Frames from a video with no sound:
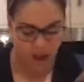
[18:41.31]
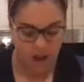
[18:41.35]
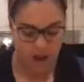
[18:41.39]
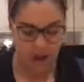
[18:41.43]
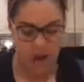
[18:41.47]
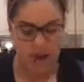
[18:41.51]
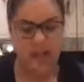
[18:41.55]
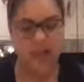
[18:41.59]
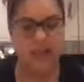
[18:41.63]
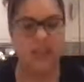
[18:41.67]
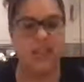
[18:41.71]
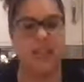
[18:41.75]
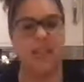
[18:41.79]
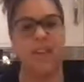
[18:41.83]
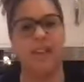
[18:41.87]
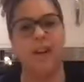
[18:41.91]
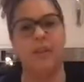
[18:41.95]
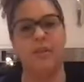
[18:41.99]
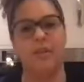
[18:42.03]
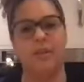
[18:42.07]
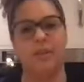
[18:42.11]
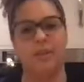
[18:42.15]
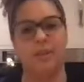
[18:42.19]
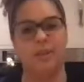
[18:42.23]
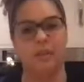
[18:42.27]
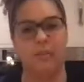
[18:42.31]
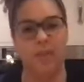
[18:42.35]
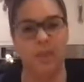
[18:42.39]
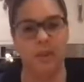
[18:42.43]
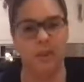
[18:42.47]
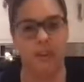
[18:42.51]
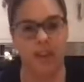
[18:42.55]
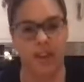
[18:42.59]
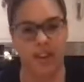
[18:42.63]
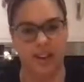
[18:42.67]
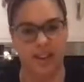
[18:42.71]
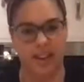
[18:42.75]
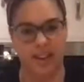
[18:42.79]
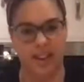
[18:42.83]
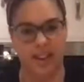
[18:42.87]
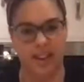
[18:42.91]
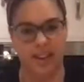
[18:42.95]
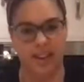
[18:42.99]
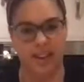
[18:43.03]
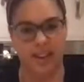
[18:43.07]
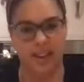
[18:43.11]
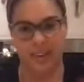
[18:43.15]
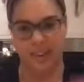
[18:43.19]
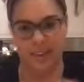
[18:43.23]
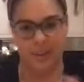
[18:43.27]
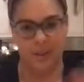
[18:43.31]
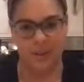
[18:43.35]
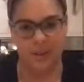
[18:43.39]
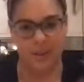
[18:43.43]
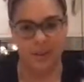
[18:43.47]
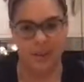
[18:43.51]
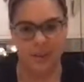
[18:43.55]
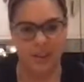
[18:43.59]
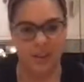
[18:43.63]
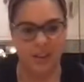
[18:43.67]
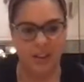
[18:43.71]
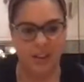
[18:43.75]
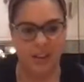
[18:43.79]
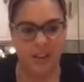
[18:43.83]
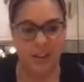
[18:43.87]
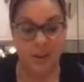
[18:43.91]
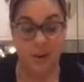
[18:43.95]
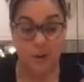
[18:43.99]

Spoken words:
I can tell just from looking at this that it's got